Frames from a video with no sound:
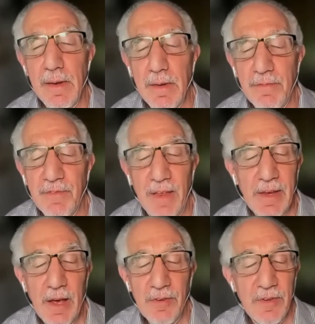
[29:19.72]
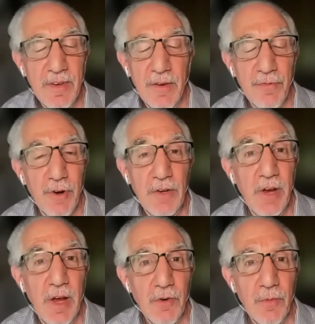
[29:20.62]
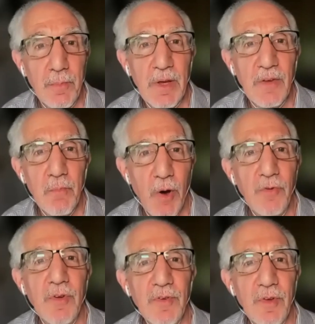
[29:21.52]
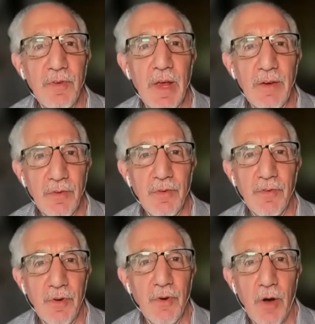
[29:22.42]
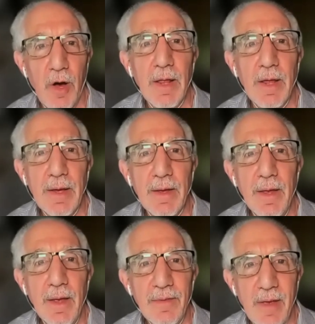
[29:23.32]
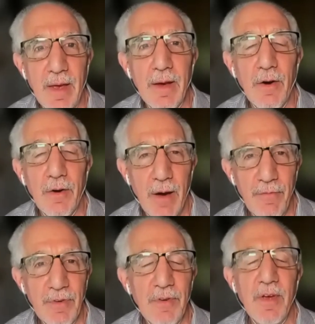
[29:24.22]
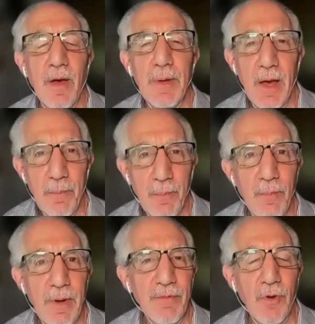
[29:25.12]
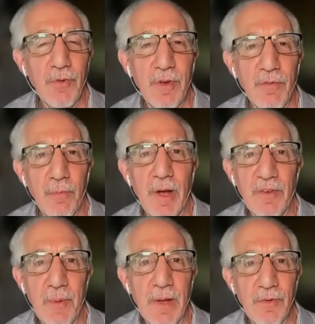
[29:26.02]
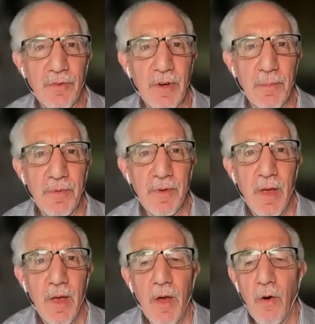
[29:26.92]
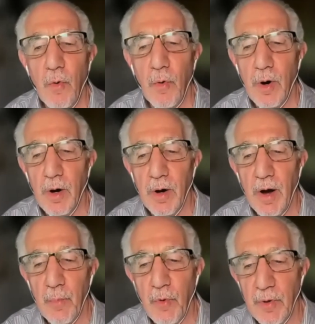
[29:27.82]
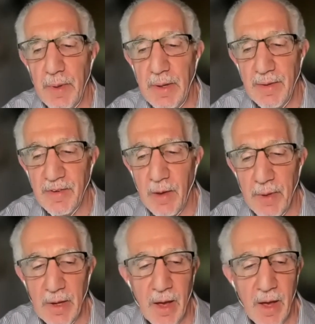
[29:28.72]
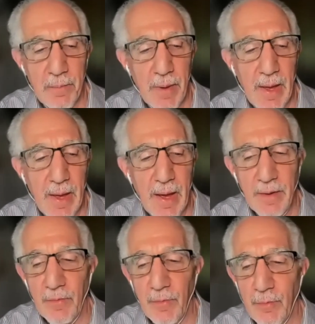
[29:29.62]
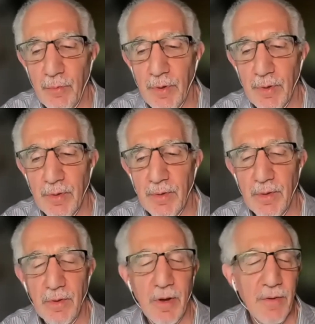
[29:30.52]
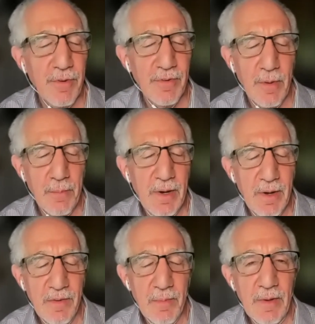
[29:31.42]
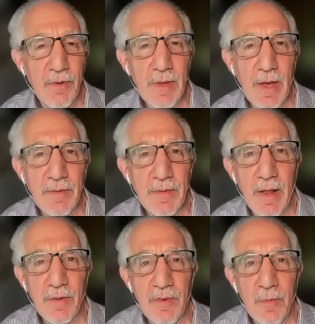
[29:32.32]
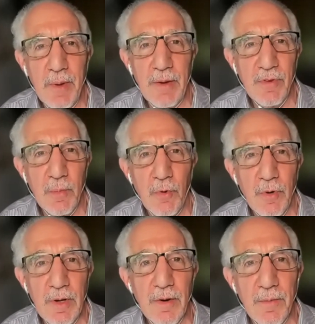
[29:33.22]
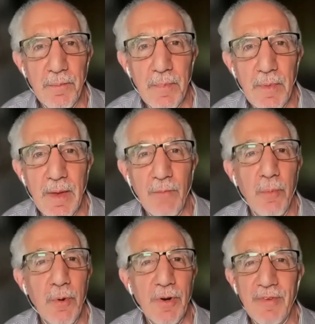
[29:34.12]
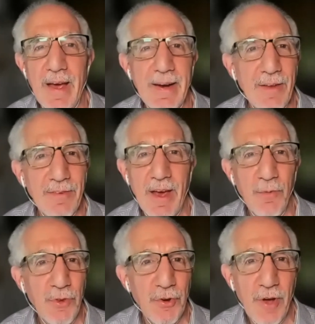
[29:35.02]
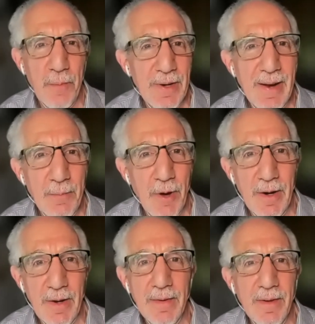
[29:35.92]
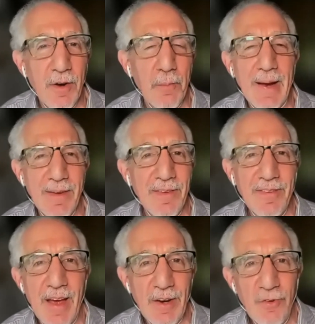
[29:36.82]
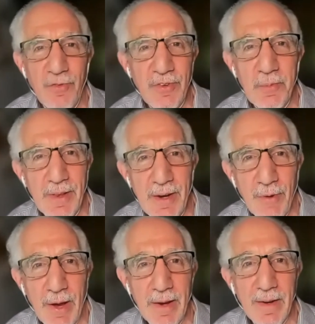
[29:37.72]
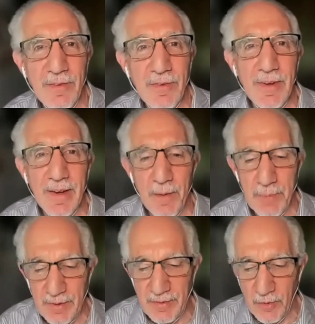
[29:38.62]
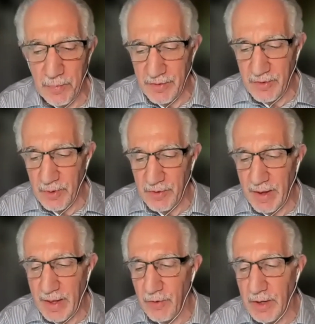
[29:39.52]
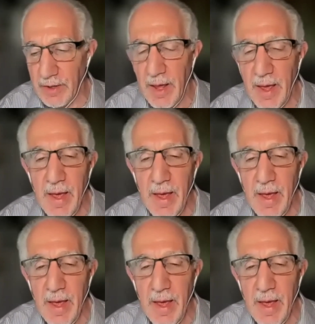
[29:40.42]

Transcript: nothing else, it's a differentiator, because most associations are still calling saying our conference is coming up, we have gold, silver, bronze sponsorships, or our board meeting is coming up and we're looking for somebody to spend $2,000 to pay for the board dinner, and we'll put a sign outside with your company name on it. Back to the signage visibility recognition that companies don't place too much value on.